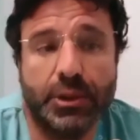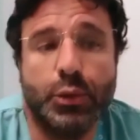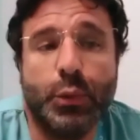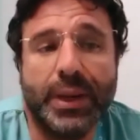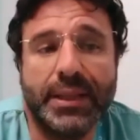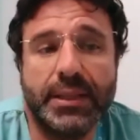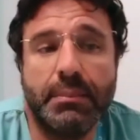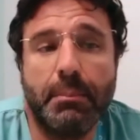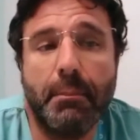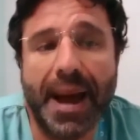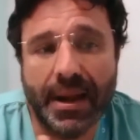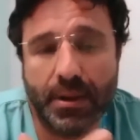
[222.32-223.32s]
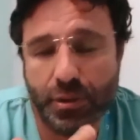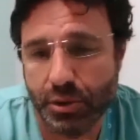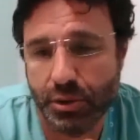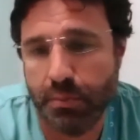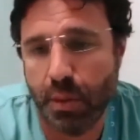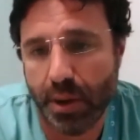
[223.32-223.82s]
with
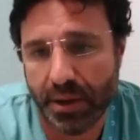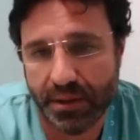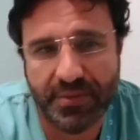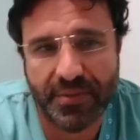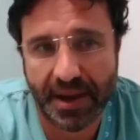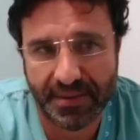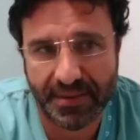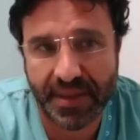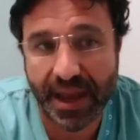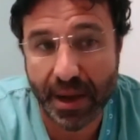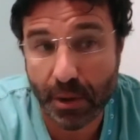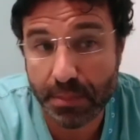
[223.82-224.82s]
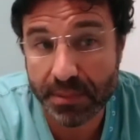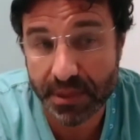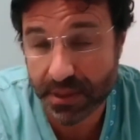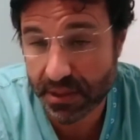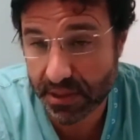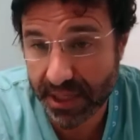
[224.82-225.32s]
-0.5
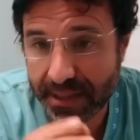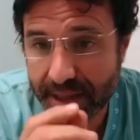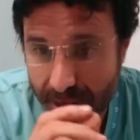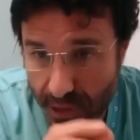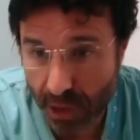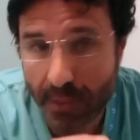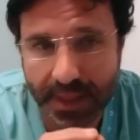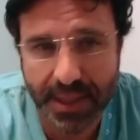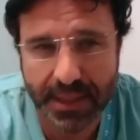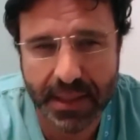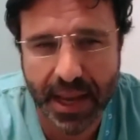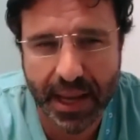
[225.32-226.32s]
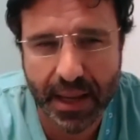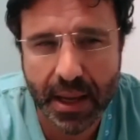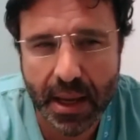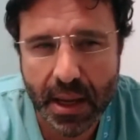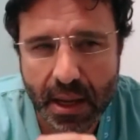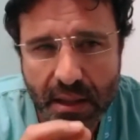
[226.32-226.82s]
diopters in the dominant eye.
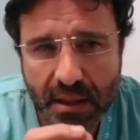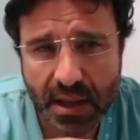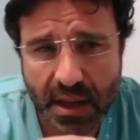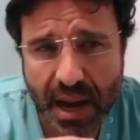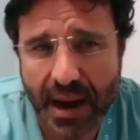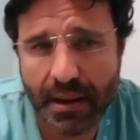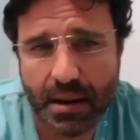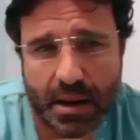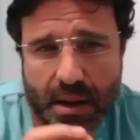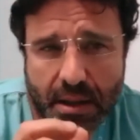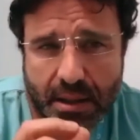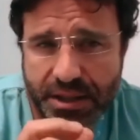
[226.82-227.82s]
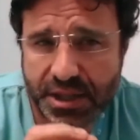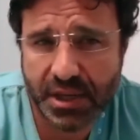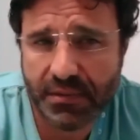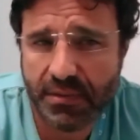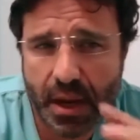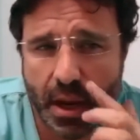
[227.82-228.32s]
They are
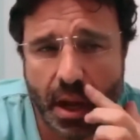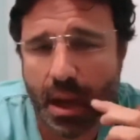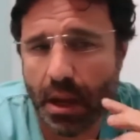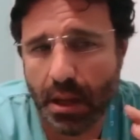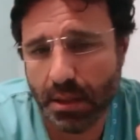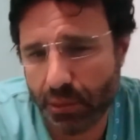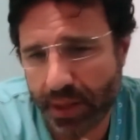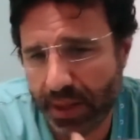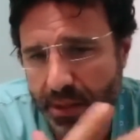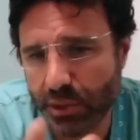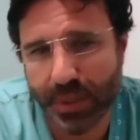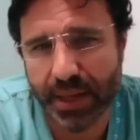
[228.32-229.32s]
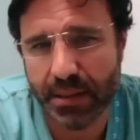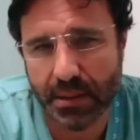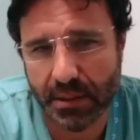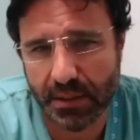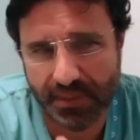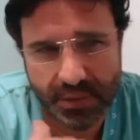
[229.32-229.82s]
achieving
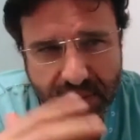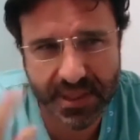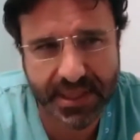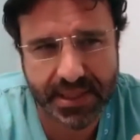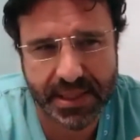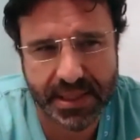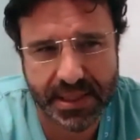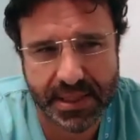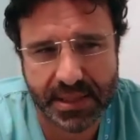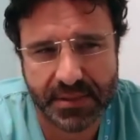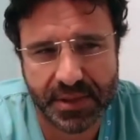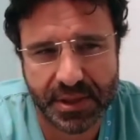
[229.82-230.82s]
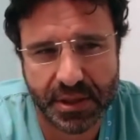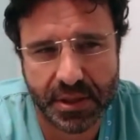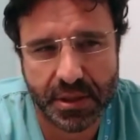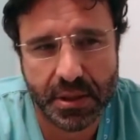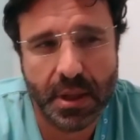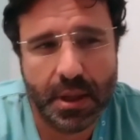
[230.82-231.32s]
20/20 for distance
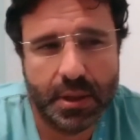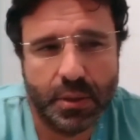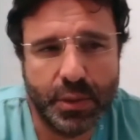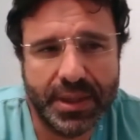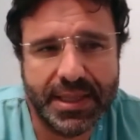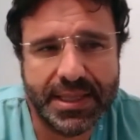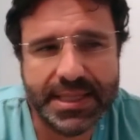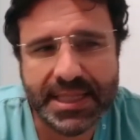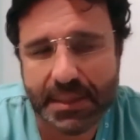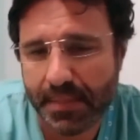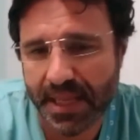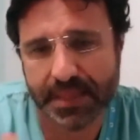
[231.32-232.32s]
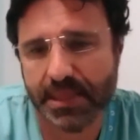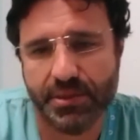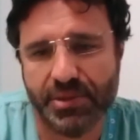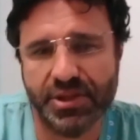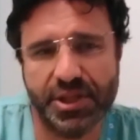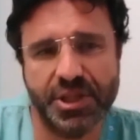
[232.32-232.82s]
visions with a seamless
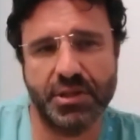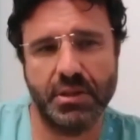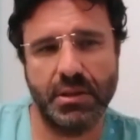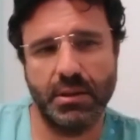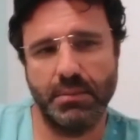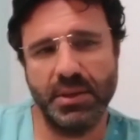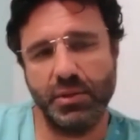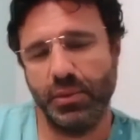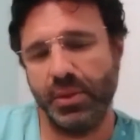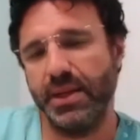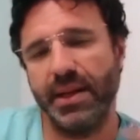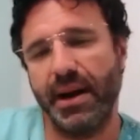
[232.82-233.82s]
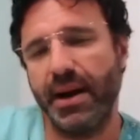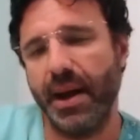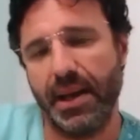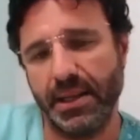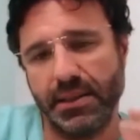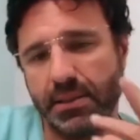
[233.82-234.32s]
transition between their
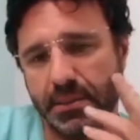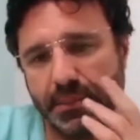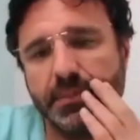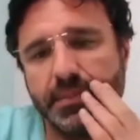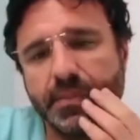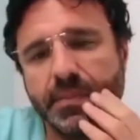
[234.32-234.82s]
eyes.